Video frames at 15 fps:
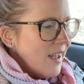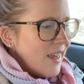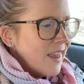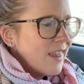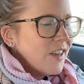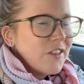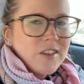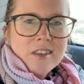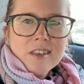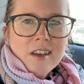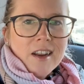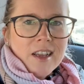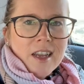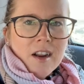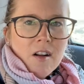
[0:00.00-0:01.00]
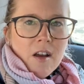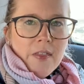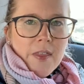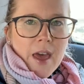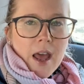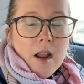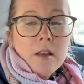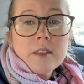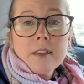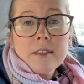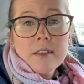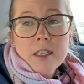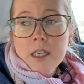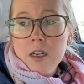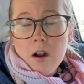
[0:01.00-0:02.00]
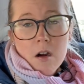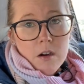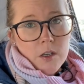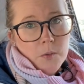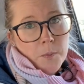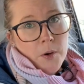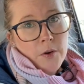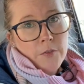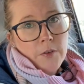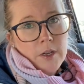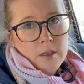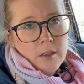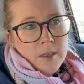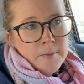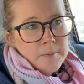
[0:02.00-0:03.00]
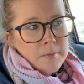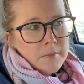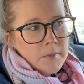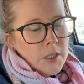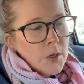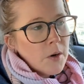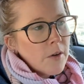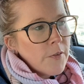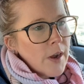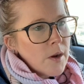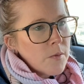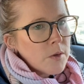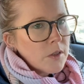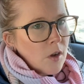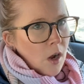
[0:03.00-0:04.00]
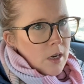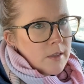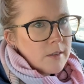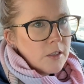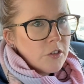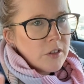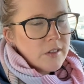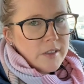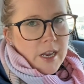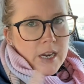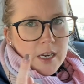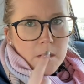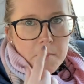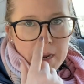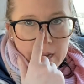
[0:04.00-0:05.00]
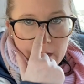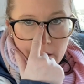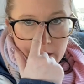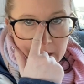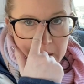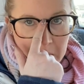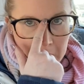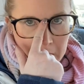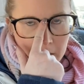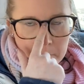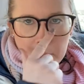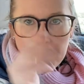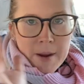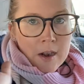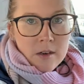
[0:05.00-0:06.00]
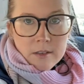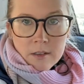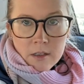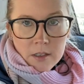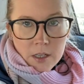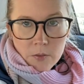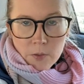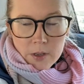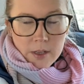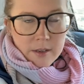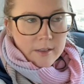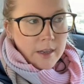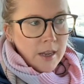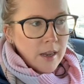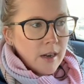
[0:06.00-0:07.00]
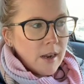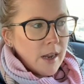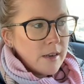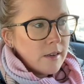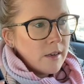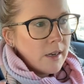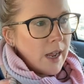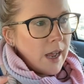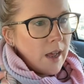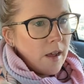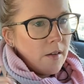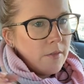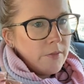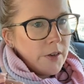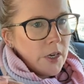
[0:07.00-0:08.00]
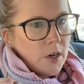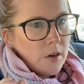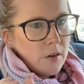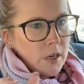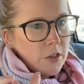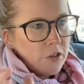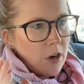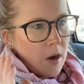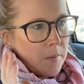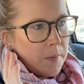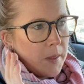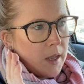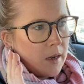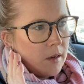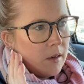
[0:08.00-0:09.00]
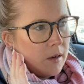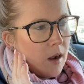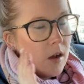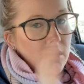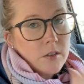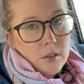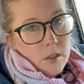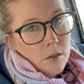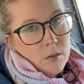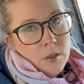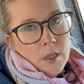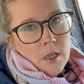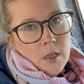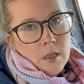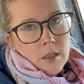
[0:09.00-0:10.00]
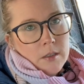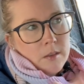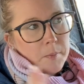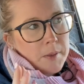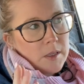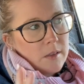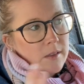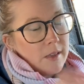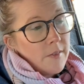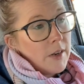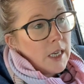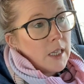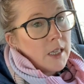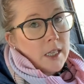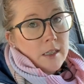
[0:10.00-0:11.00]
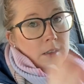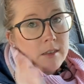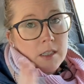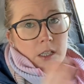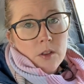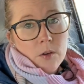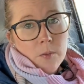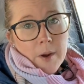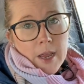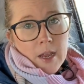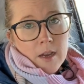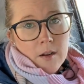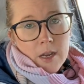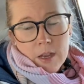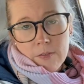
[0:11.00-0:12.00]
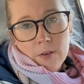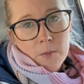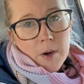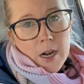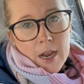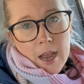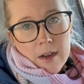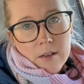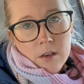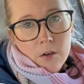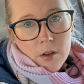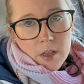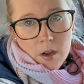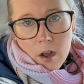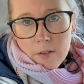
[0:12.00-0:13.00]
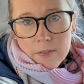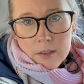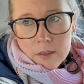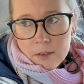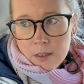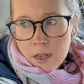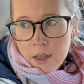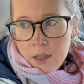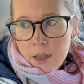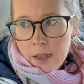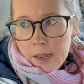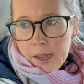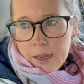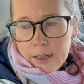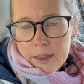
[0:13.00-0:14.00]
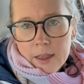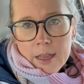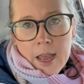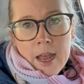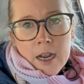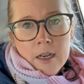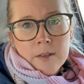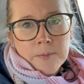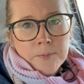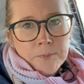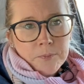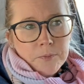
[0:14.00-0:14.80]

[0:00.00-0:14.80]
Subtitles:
They just got to get on that. As a city car, it's perfect. You know, if I was honestly just staying in my area, my parents didn't live where they did, I didn't have, you know, a job that also is about 70 clicks either way, if and when I had to go to the office, then